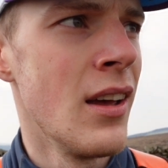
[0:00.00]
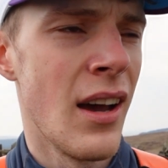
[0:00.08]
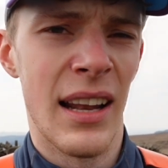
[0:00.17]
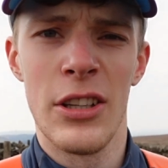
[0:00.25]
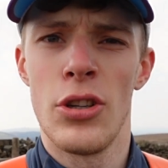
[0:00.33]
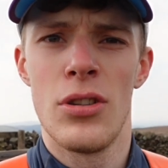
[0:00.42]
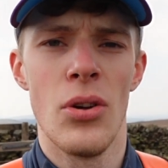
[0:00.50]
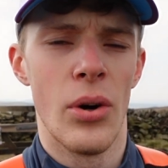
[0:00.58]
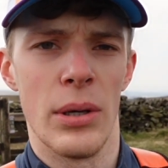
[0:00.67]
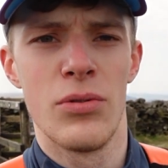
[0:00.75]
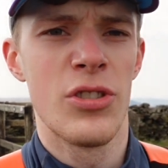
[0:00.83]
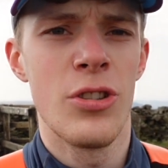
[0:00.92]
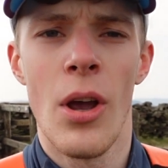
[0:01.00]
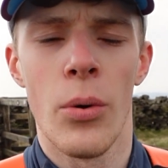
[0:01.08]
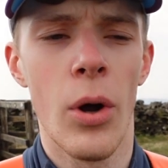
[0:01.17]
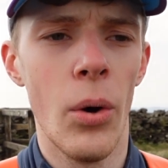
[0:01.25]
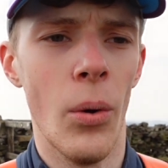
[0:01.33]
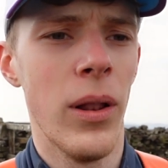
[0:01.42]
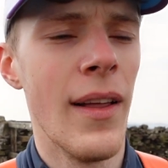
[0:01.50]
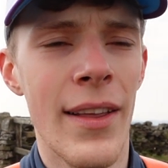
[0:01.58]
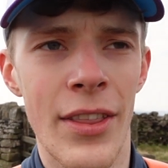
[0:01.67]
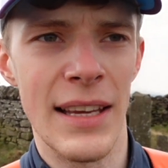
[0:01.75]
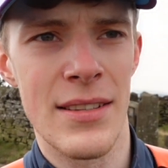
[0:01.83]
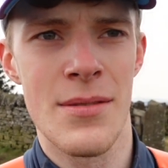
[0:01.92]
and I just thought it was so cool
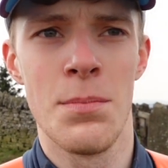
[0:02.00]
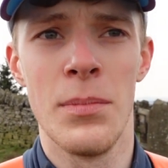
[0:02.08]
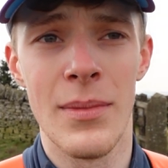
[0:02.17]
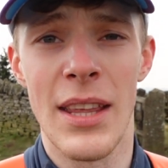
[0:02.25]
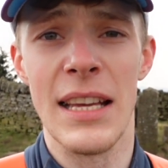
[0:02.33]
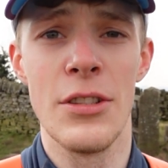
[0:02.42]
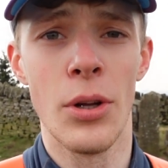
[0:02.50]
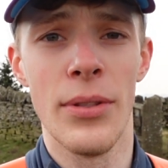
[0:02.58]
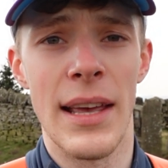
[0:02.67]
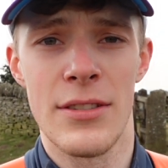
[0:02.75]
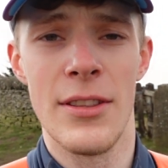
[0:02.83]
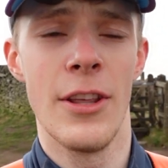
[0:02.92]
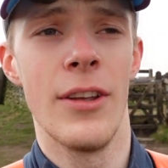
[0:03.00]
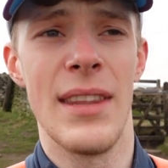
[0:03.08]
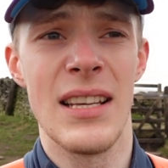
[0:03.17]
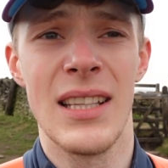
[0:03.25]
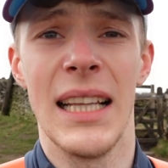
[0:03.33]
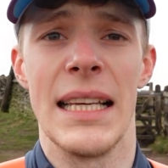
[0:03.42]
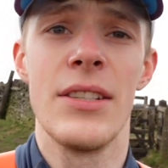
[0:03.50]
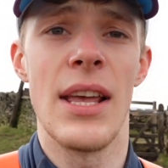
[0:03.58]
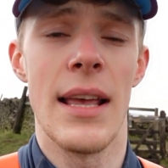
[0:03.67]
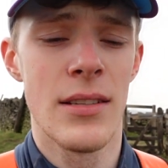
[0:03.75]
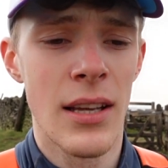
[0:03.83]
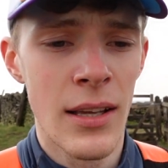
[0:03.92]
that he's done this and that they still
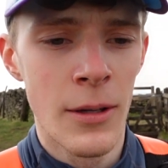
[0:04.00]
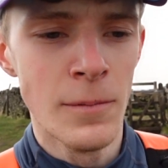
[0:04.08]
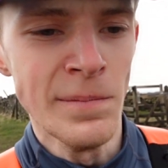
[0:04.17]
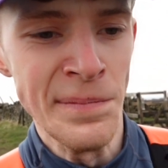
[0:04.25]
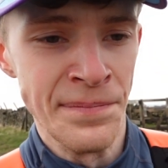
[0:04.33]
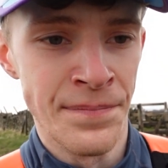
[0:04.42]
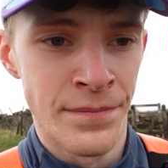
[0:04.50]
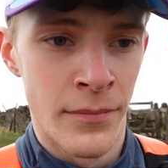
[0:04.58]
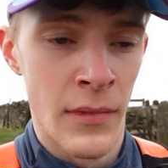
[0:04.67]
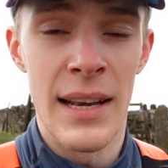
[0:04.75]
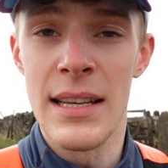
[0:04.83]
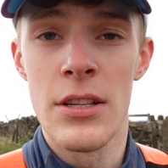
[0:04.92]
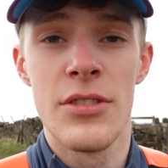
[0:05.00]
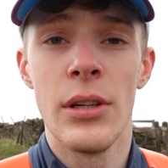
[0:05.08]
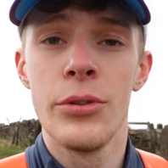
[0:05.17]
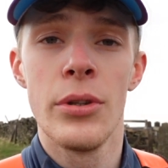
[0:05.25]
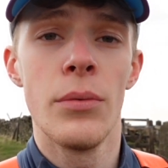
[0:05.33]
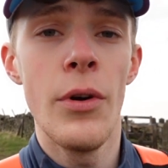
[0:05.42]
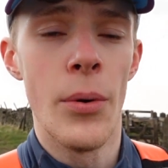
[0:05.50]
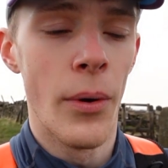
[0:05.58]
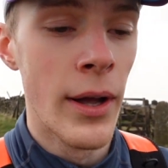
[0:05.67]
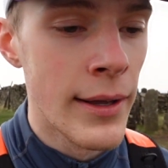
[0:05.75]
exist and you can still do the route.